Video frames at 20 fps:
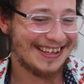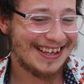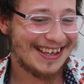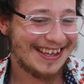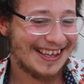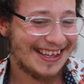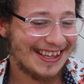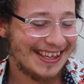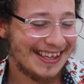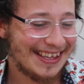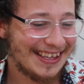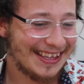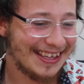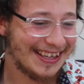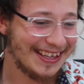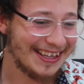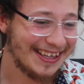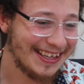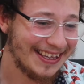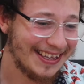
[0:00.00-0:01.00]

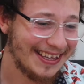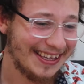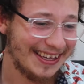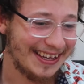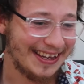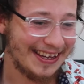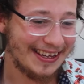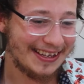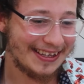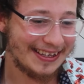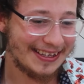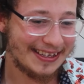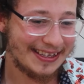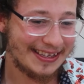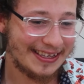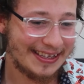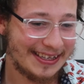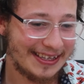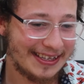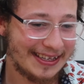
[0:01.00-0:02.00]

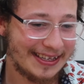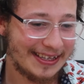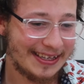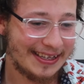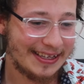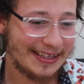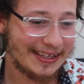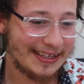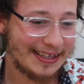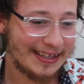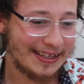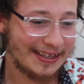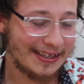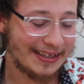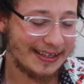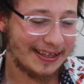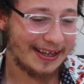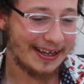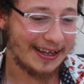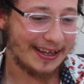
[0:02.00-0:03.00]

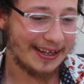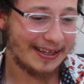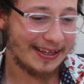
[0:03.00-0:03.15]
This person isn't speaking.